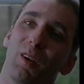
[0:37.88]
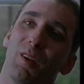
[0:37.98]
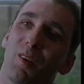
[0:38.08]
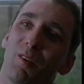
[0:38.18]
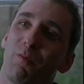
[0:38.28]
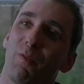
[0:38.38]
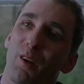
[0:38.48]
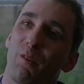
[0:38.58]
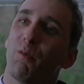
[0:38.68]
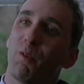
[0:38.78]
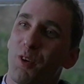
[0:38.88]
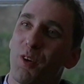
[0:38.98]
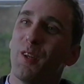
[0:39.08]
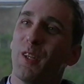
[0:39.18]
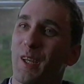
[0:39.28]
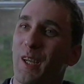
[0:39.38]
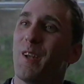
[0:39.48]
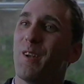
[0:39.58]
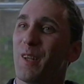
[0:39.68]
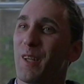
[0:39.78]
in a sense, the fact of it returning
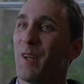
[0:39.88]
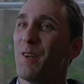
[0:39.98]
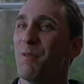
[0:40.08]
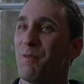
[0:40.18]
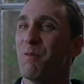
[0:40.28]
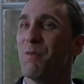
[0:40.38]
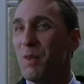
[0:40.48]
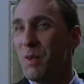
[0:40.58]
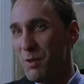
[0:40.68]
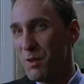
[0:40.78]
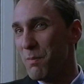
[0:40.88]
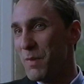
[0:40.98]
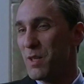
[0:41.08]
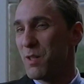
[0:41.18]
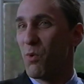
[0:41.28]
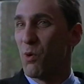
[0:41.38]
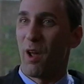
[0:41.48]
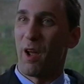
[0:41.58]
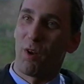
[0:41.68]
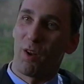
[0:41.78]
again and again to me is more
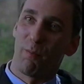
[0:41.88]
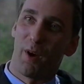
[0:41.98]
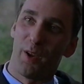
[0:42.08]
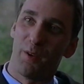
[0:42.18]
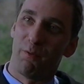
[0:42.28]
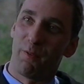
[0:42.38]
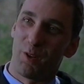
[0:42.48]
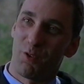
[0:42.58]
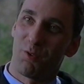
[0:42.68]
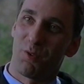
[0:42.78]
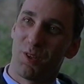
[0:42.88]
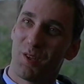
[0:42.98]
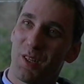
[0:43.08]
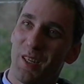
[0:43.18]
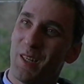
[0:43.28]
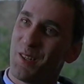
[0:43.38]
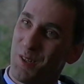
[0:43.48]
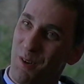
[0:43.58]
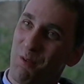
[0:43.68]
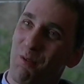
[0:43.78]
like one of my own fictional conceits. You
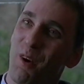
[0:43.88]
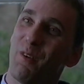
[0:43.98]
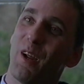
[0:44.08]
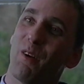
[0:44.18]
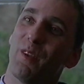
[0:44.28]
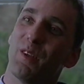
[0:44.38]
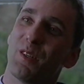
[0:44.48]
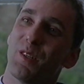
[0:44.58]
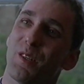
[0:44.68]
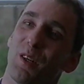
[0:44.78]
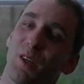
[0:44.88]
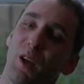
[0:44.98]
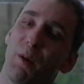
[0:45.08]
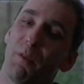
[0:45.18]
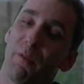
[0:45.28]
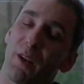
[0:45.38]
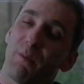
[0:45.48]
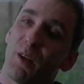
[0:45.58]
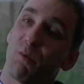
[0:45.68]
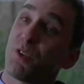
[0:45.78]
know, I've thrown out this as a... The fact of the
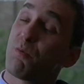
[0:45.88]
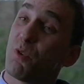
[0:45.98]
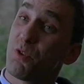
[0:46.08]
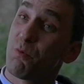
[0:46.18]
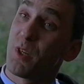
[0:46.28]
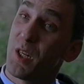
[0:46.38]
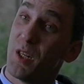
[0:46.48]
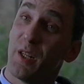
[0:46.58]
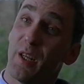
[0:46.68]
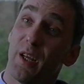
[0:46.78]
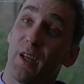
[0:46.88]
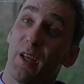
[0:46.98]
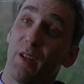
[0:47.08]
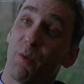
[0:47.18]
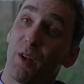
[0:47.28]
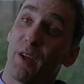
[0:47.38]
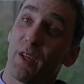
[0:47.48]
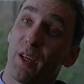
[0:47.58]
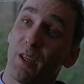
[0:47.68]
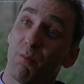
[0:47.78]
matter was it was written there, and when I
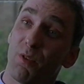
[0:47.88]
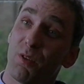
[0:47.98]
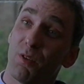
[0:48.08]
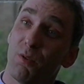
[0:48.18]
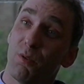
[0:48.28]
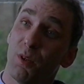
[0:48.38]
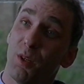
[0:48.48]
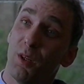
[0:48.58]
came to